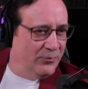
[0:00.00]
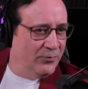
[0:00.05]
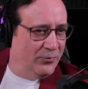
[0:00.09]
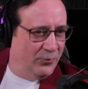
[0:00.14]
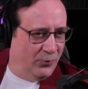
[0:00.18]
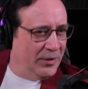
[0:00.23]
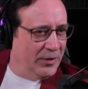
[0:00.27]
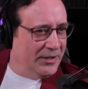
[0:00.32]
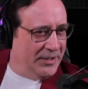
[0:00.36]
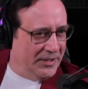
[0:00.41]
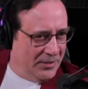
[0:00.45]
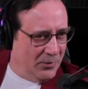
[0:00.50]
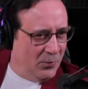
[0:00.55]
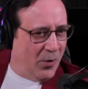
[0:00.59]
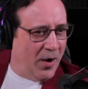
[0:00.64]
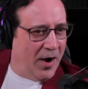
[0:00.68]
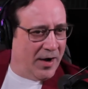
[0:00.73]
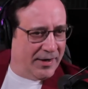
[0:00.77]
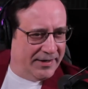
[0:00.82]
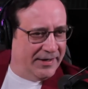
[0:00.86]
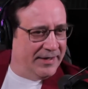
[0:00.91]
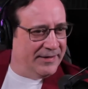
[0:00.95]
Really, you
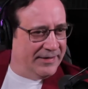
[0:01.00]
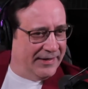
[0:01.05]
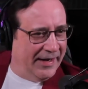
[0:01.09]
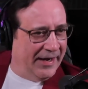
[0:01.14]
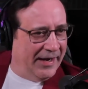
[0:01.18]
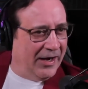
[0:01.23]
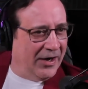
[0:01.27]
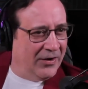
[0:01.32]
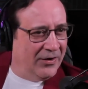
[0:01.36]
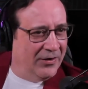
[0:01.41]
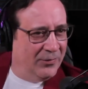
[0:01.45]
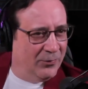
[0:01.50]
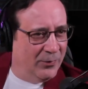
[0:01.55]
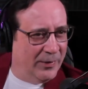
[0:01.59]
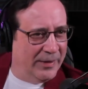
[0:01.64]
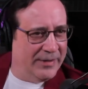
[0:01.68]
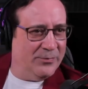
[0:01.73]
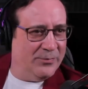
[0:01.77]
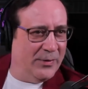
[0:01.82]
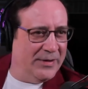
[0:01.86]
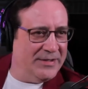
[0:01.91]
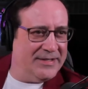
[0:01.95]
walk in there.
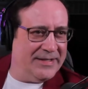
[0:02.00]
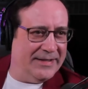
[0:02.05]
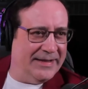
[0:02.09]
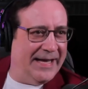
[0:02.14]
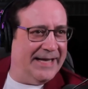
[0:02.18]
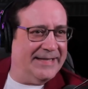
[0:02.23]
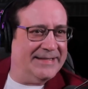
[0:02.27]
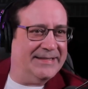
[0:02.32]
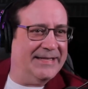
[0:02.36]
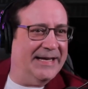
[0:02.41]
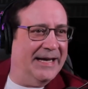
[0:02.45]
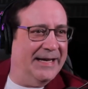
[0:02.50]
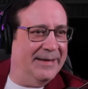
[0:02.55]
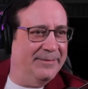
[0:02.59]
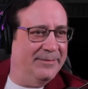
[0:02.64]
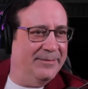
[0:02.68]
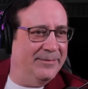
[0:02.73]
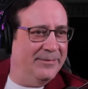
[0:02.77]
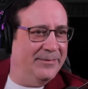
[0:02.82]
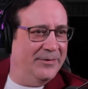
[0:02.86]
When when's the last time